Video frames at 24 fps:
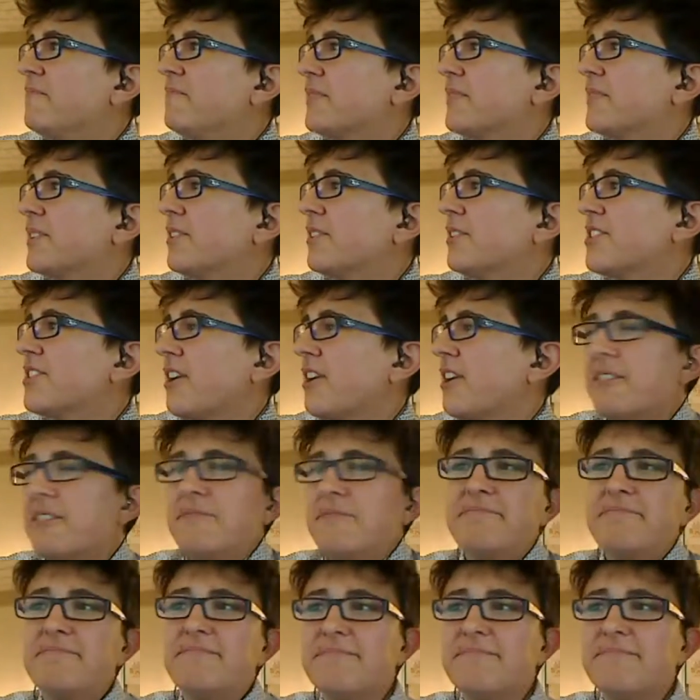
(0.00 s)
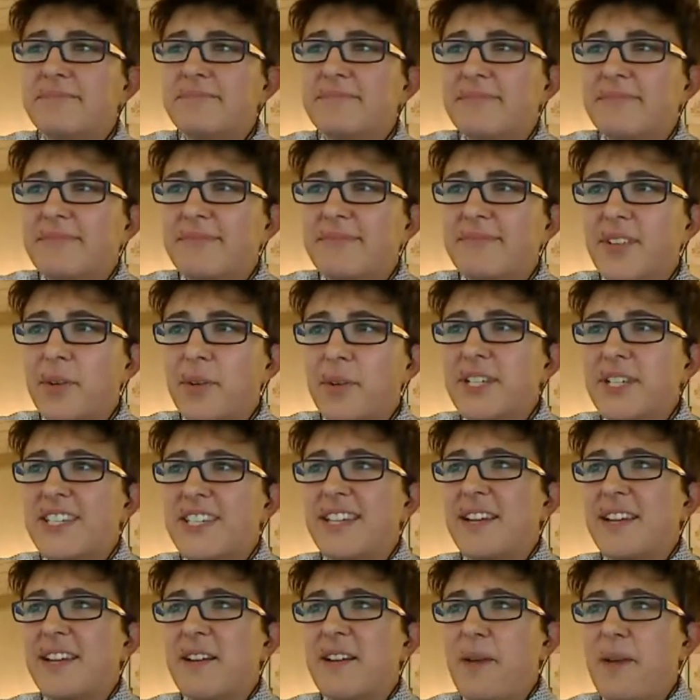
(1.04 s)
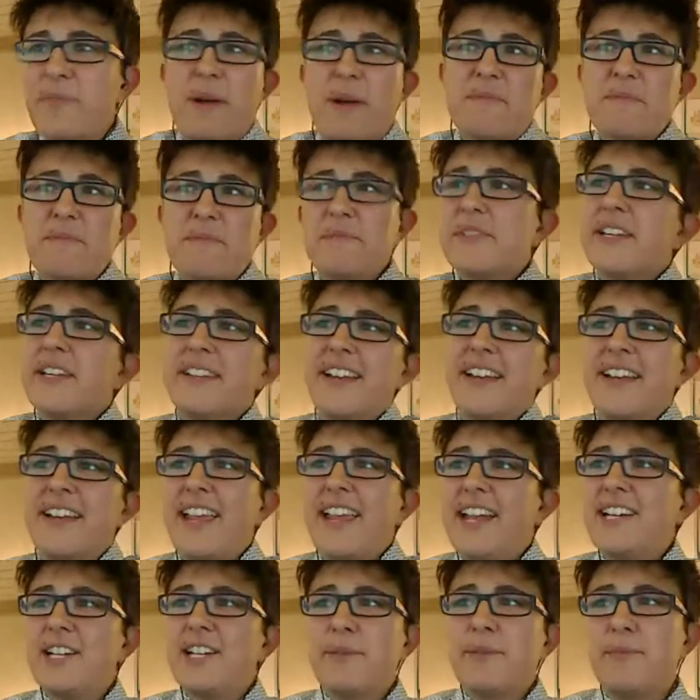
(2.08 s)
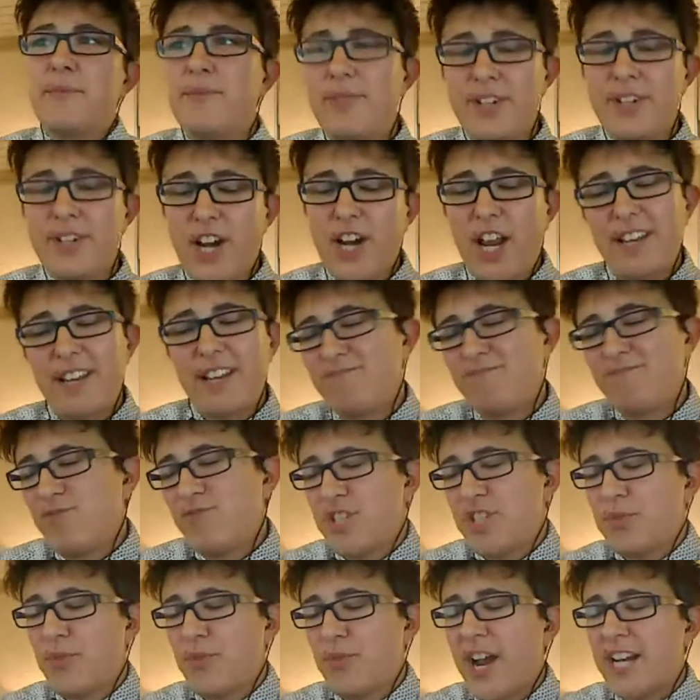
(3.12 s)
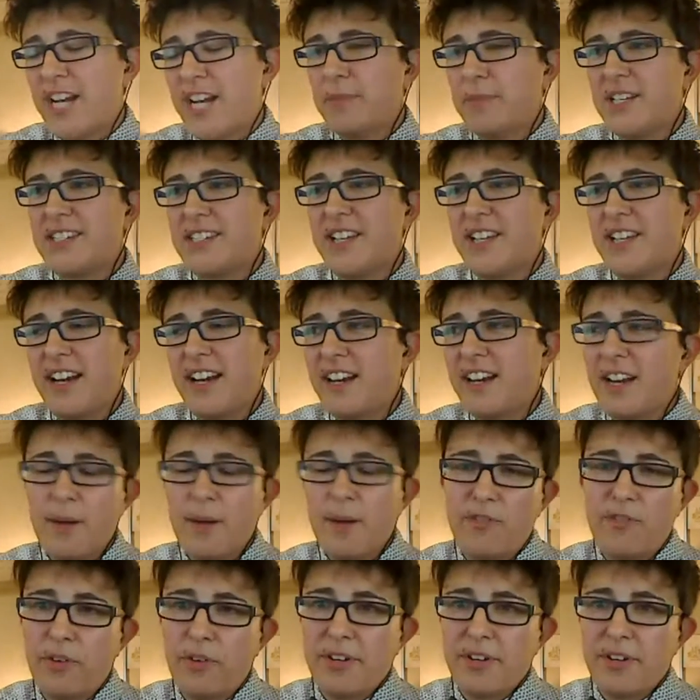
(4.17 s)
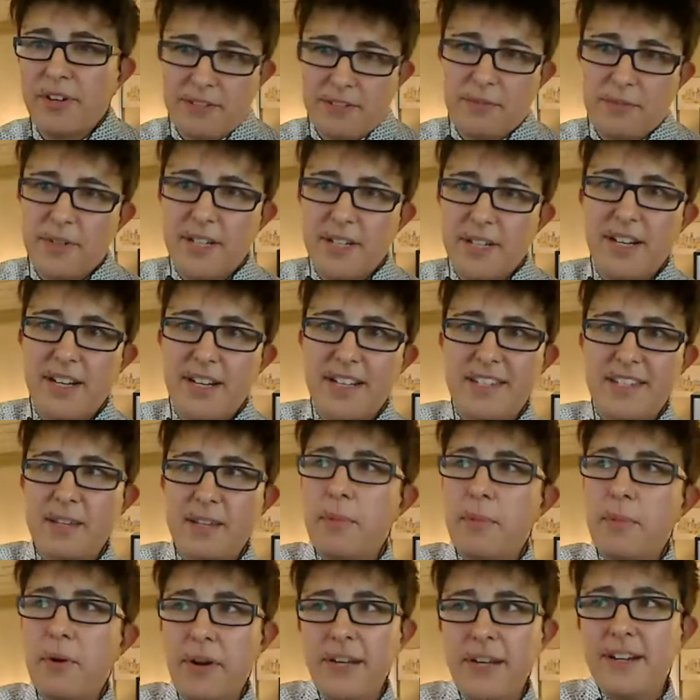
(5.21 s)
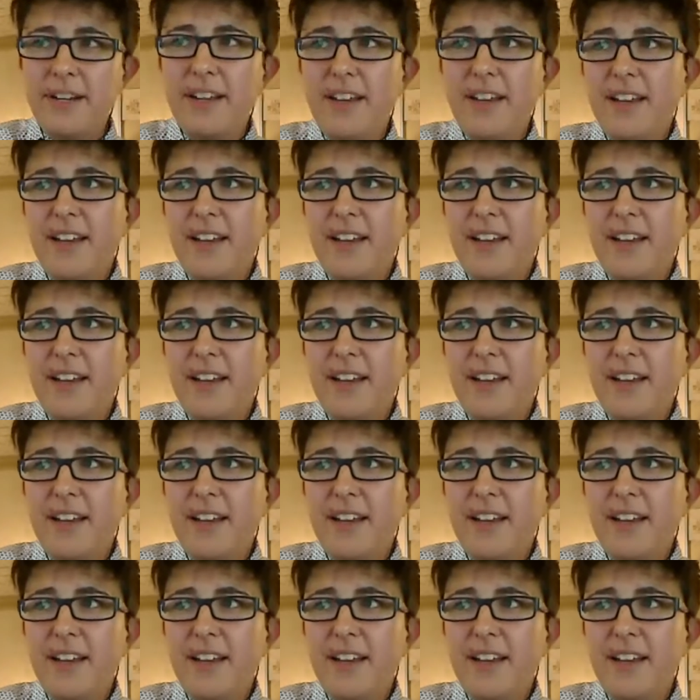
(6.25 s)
So we'll see. I'll probably end up just randomly signing up for another one at some point.